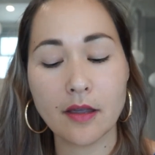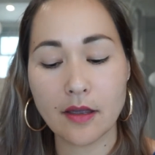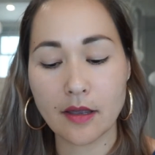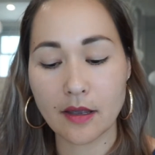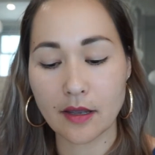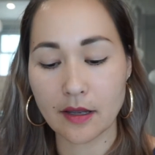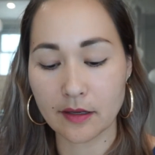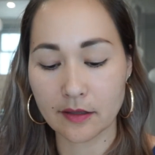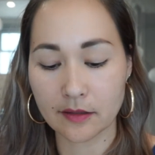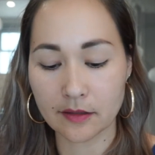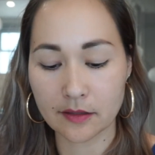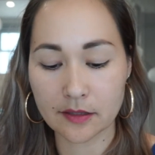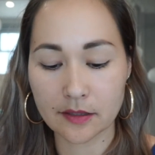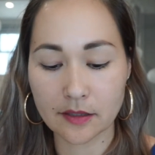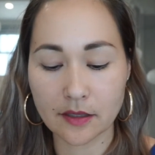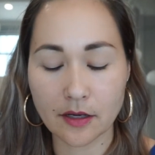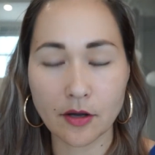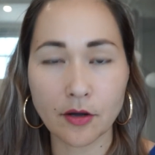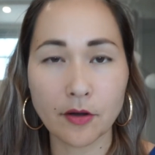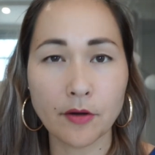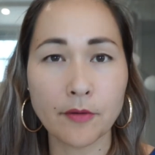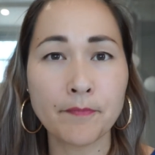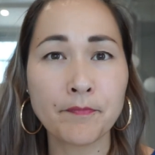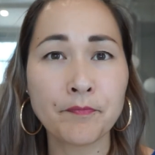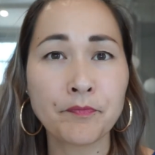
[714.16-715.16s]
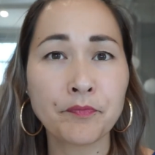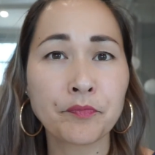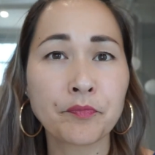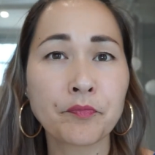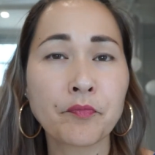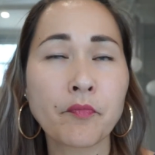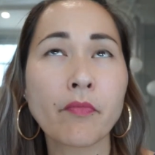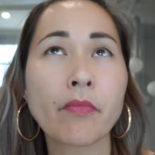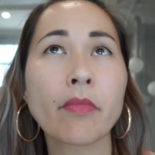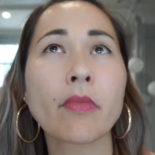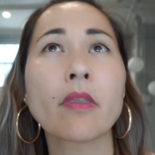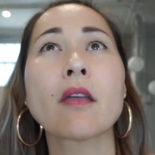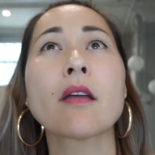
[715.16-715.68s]
And so
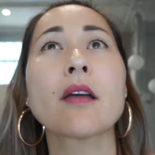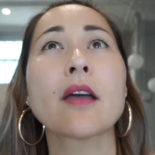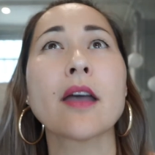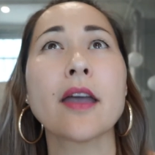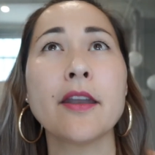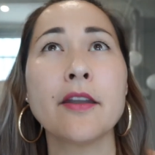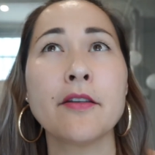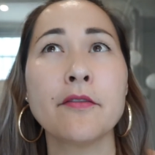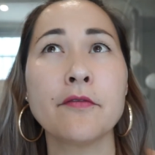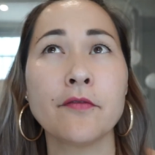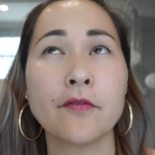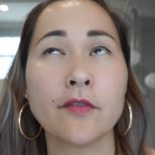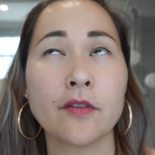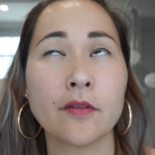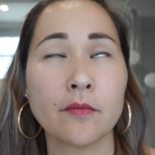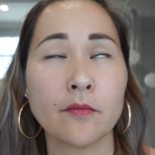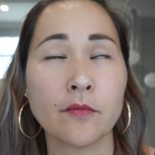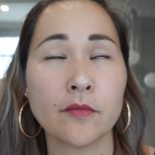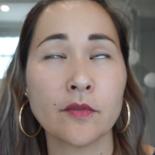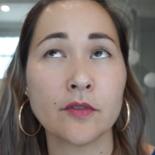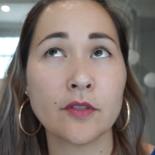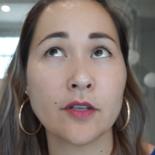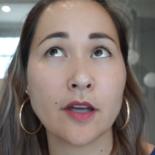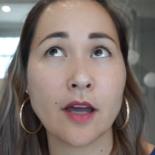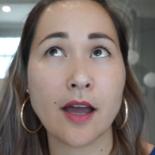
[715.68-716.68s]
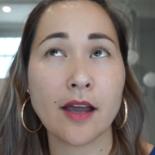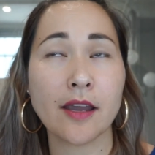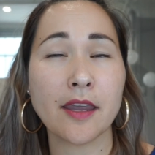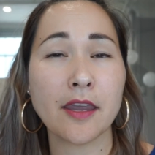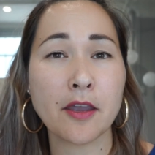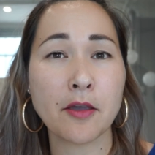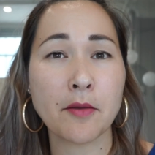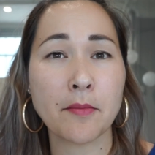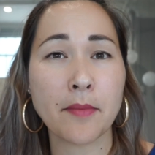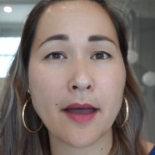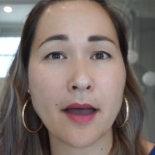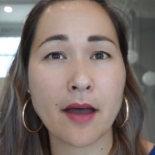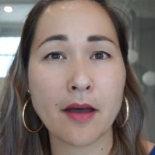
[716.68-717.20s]
kind of
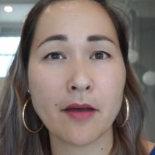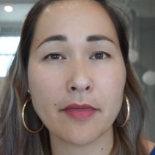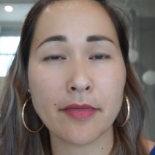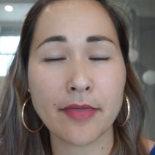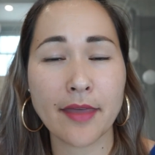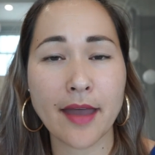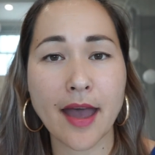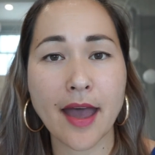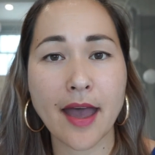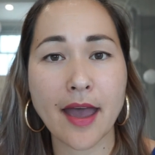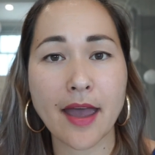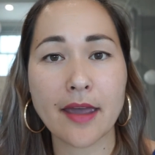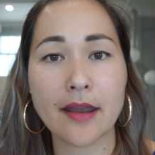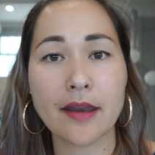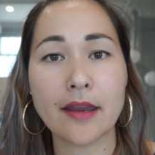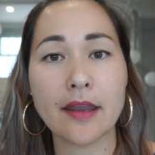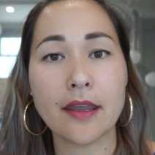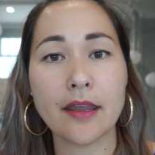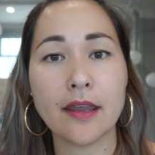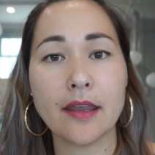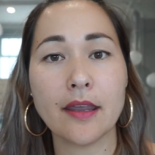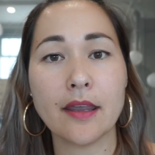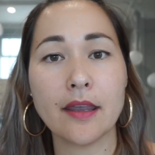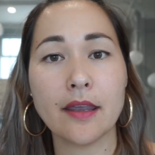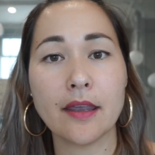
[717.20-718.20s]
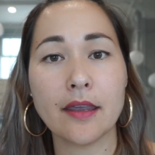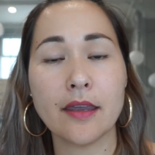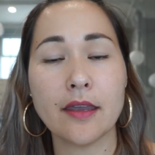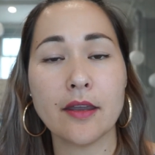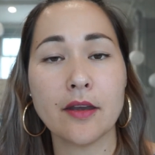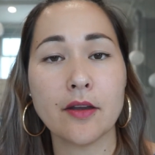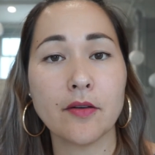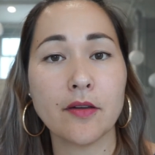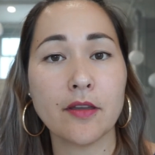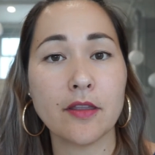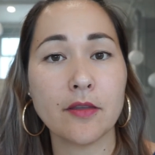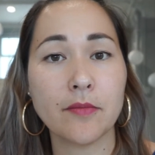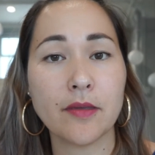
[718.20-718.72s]
talking about that, you
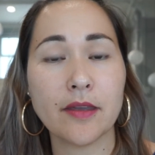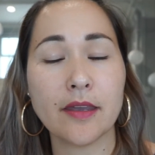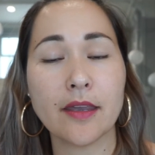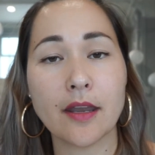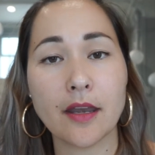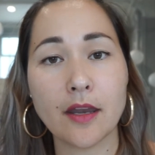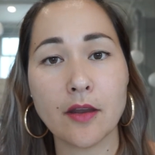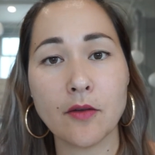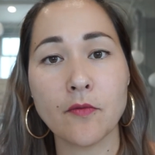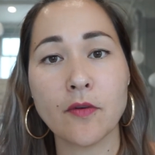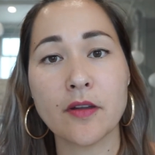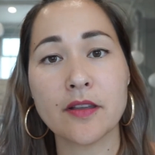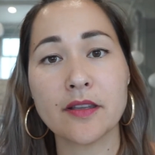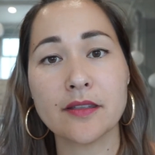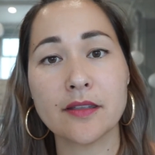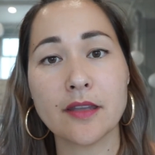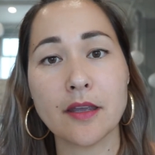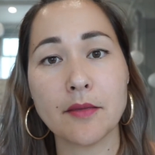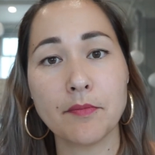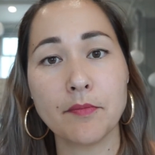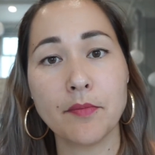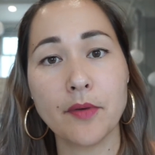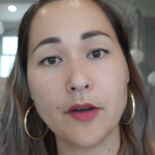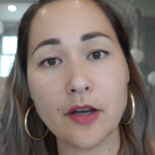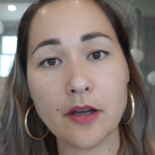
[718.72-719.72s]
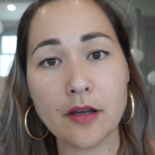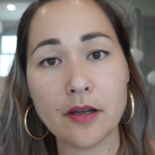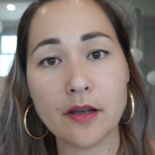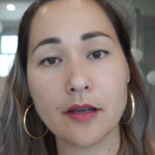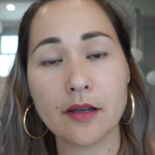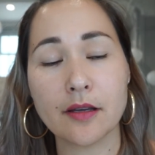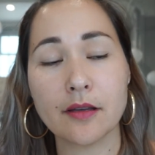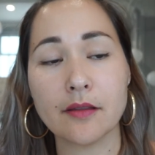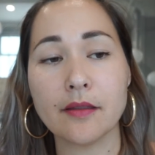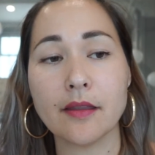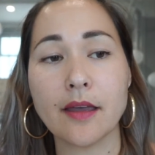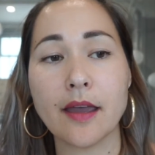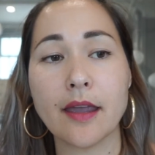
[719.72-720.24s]
know, in the beginning, once they book,
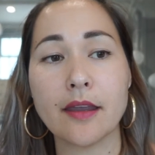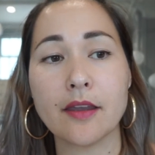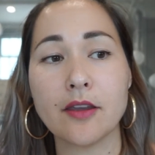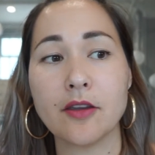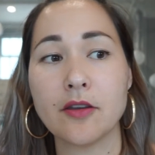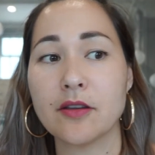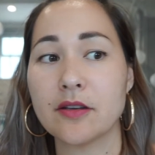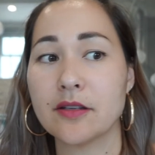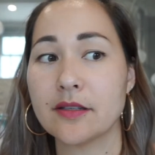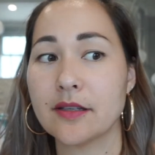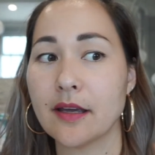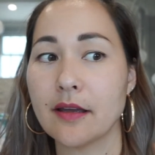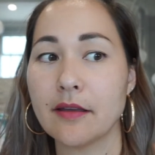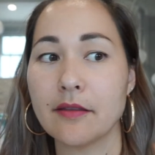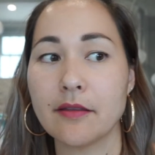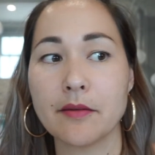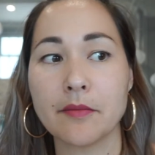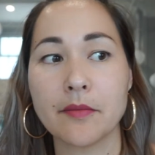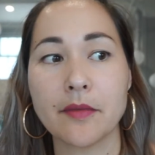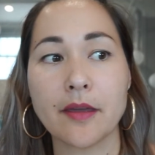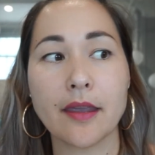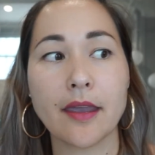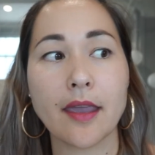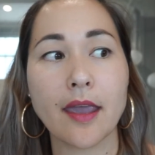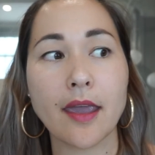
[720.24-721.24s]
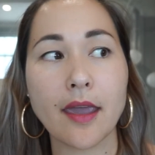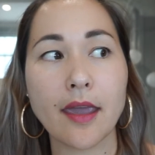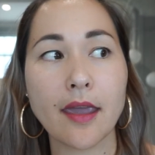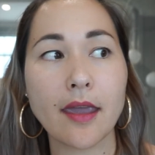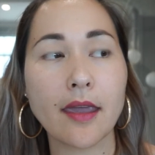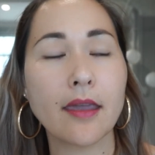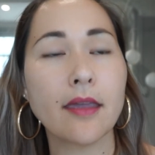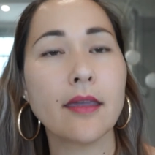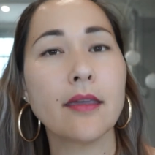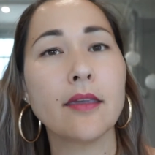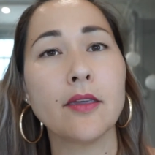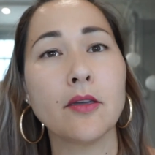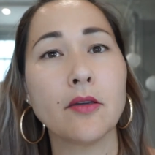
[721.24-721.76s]
like you can tell them like,
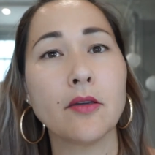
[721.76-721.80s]
hey, you